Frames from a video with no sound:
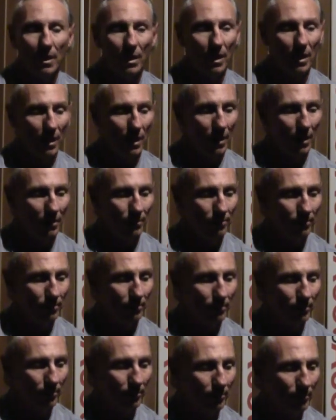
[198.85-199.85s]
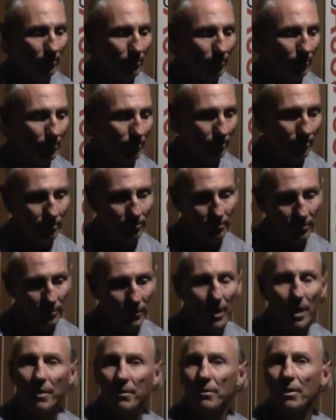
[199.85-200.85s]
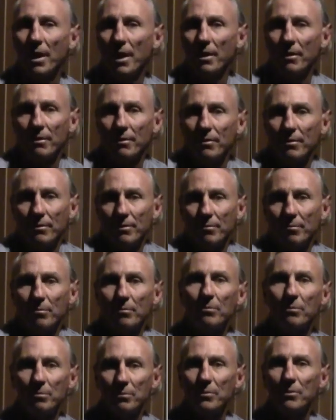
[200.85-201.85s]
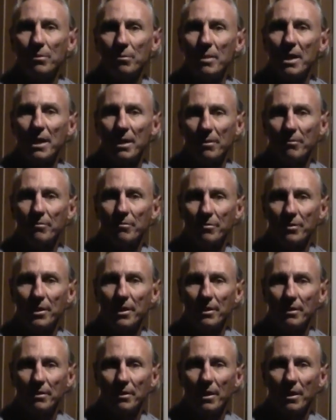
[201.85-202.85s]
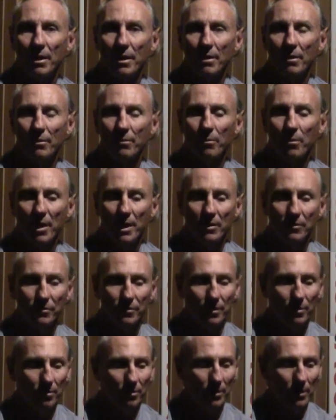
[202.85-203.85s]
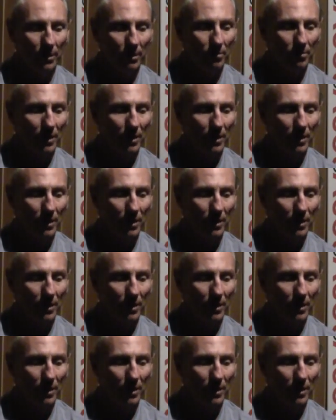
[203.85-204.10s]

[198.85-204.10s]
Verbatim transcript: Um, and, and to make them fit uh, ways that work.